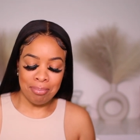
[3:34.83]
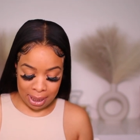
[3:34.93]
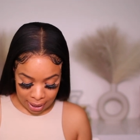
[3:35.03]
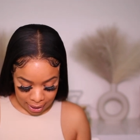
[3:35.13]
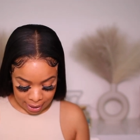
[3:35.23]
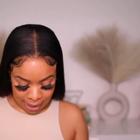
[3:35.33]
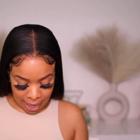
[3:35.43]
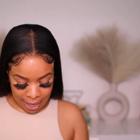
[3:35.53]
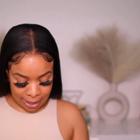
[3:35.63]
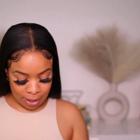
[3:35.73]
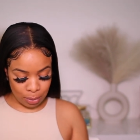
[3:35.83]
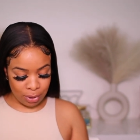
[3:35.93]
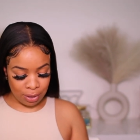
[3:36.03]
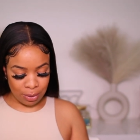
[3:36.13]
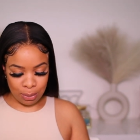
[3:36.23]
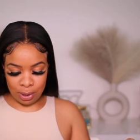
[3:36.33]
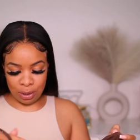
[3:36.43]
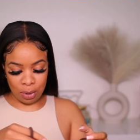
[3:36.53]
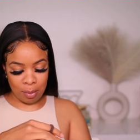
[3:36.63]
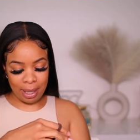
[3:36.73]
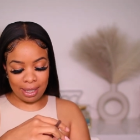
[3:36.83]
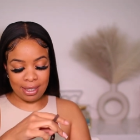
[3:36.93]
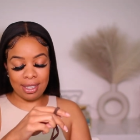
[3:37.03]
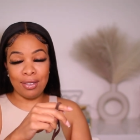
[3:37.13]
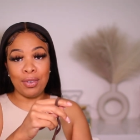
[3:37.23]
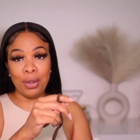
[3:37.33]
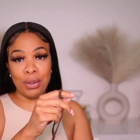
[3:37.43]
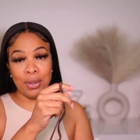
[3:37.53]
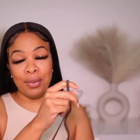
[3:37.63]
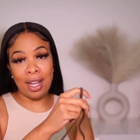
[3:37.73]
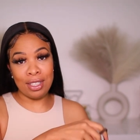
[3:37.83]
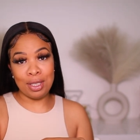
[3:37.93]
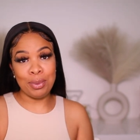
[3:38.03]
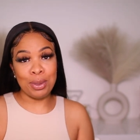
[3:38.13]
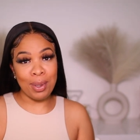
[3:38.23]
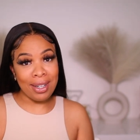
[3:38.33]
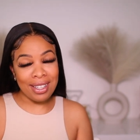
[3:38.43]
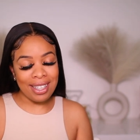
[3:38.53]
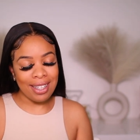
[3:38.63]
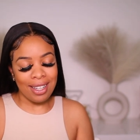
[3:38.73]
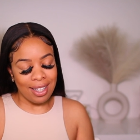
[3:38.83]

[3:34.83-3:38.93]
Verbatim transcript: Because I had to re resort back to the photo of how she was wearing it.